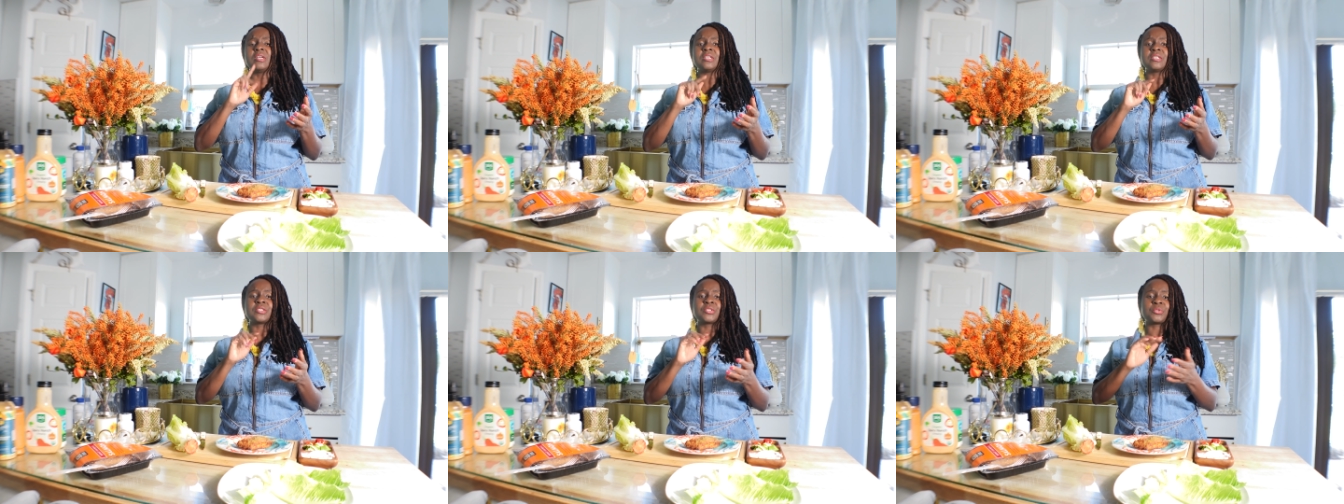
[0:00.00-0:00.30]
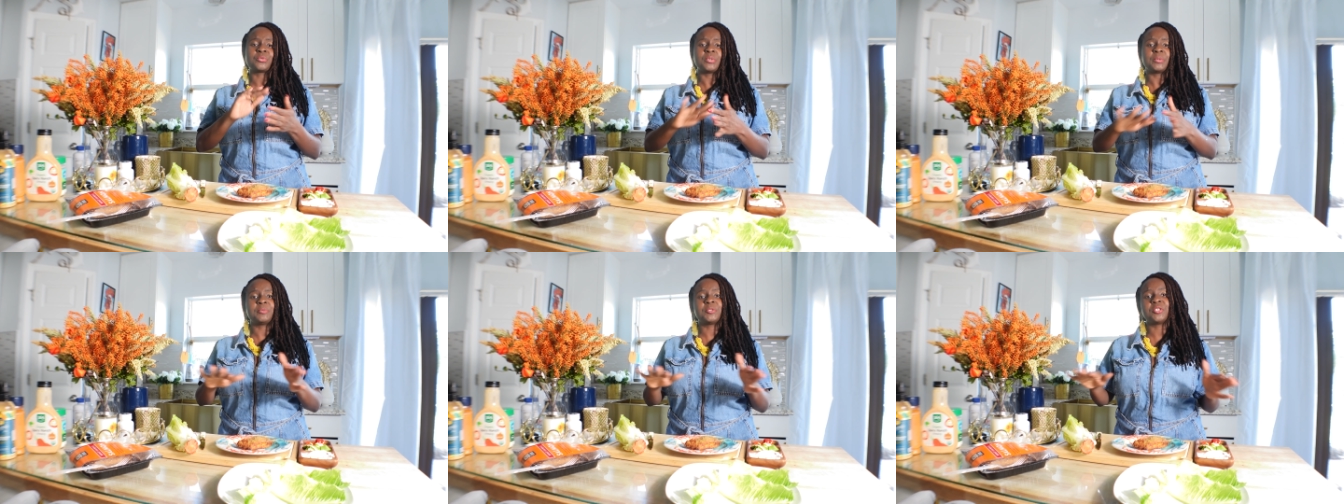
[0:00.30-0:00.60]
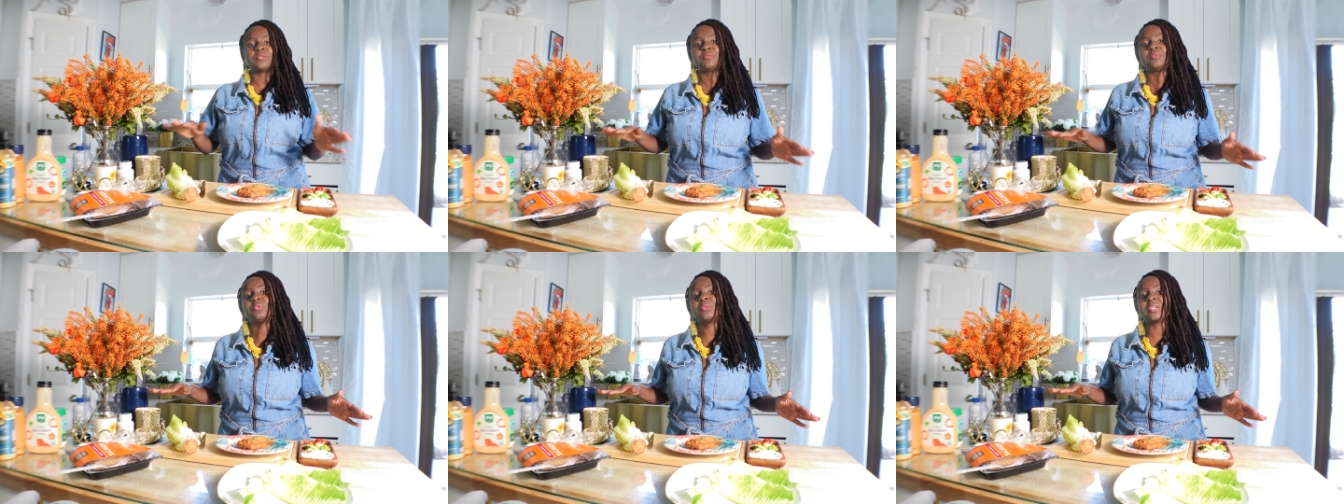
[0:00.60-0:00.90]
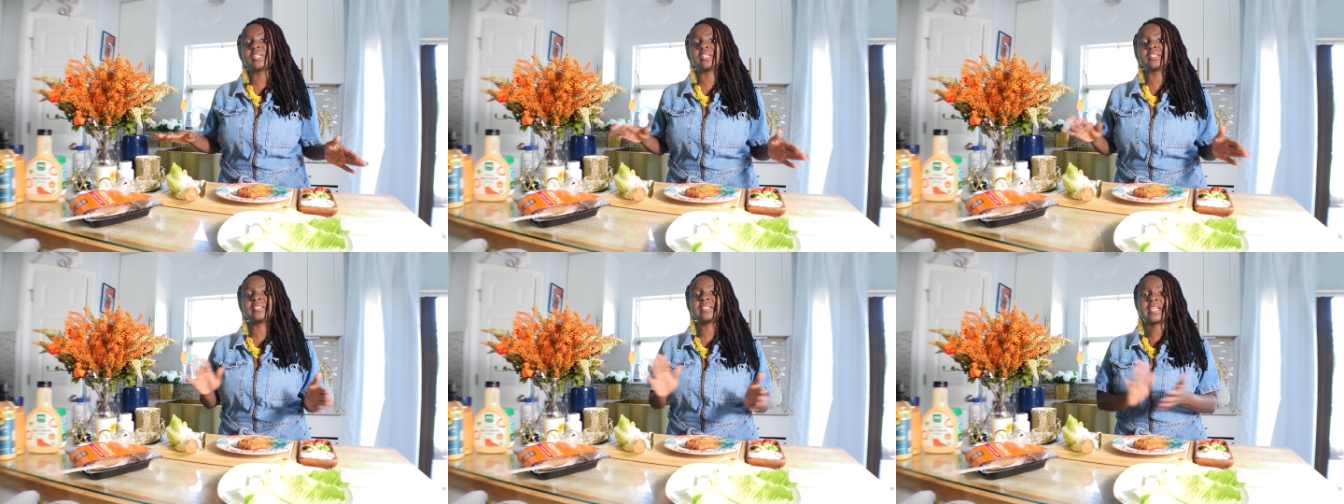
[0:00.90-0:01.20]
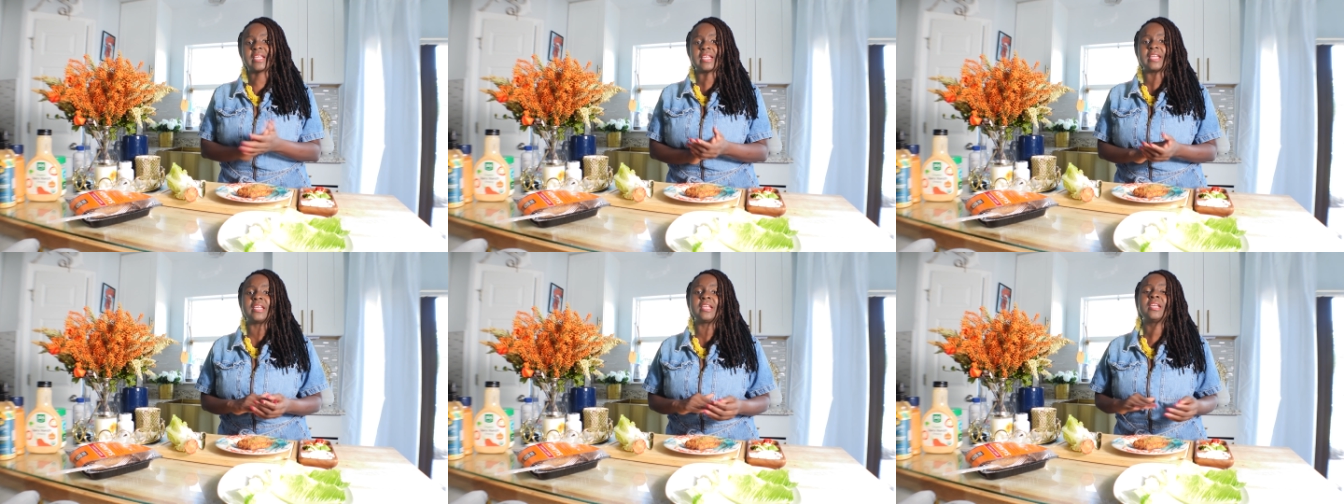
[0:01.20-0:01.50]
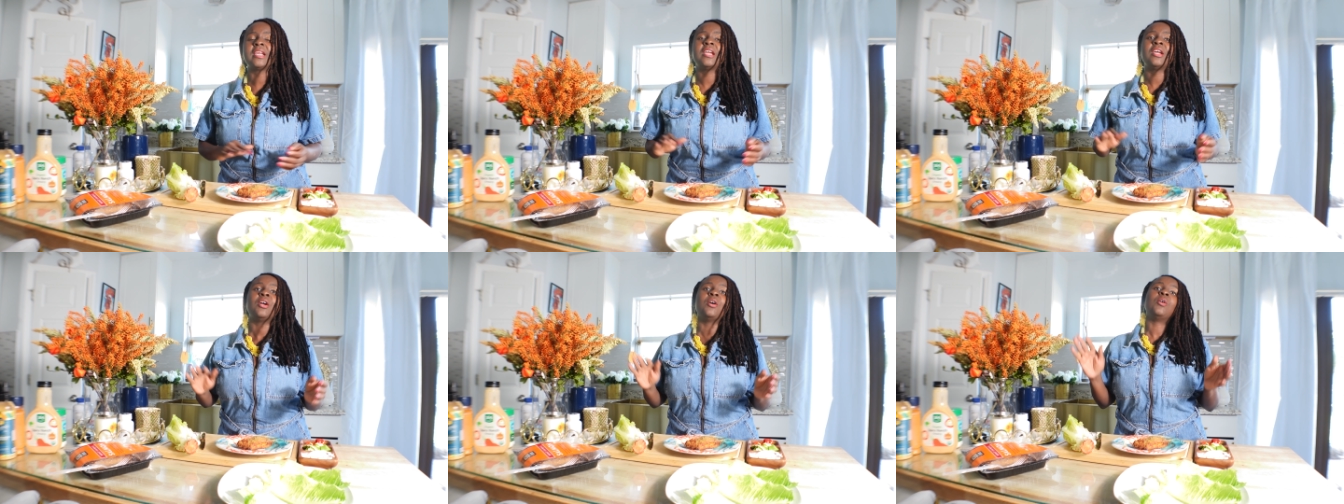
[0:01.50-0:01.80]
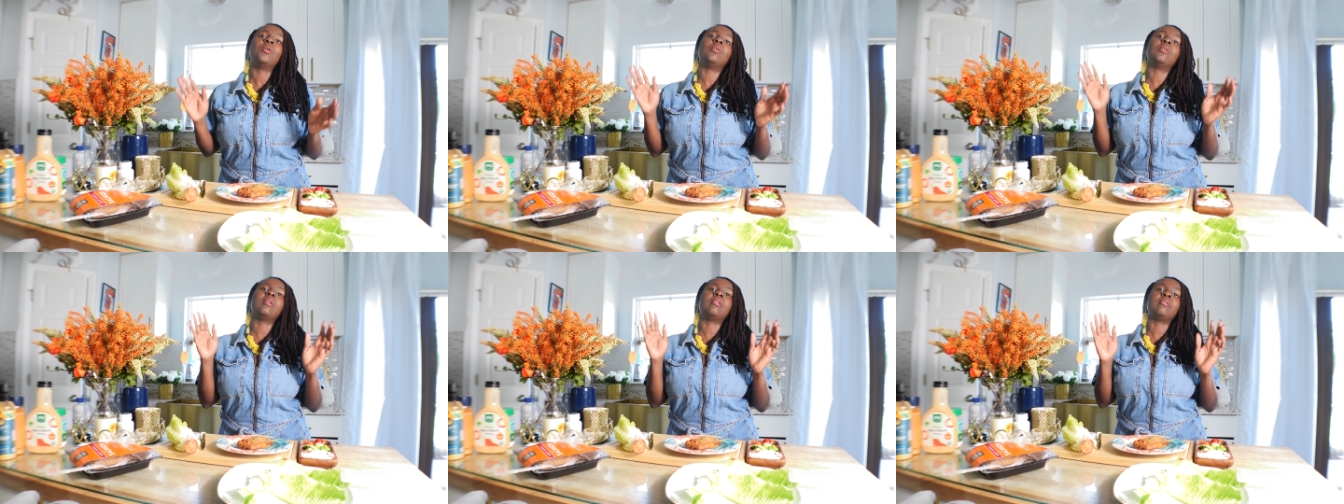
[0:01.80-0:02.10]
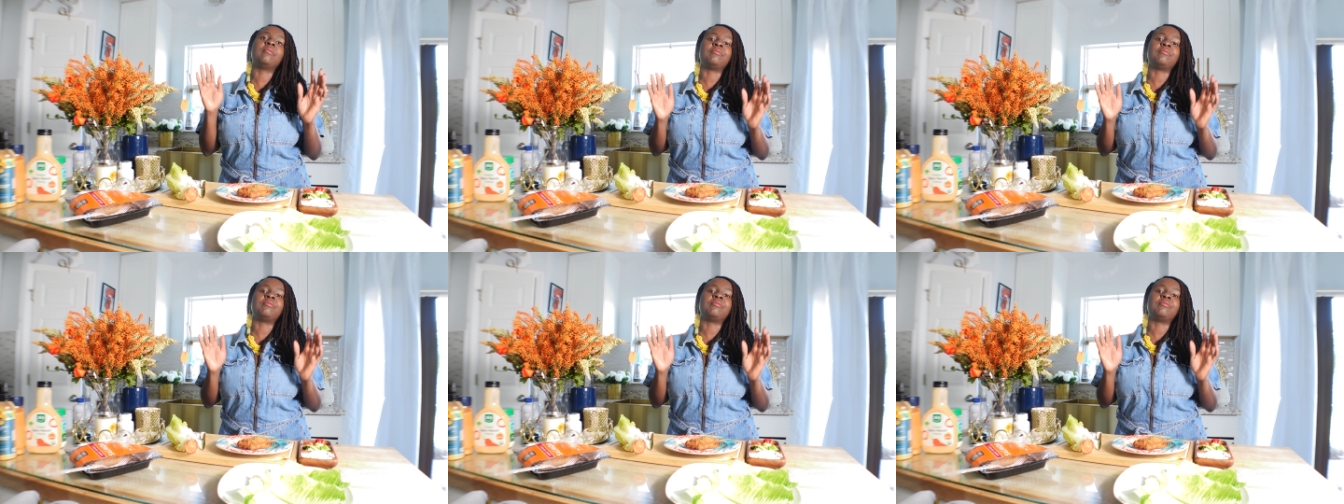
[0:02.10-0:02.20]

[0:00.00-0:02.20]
a scripture for the day or a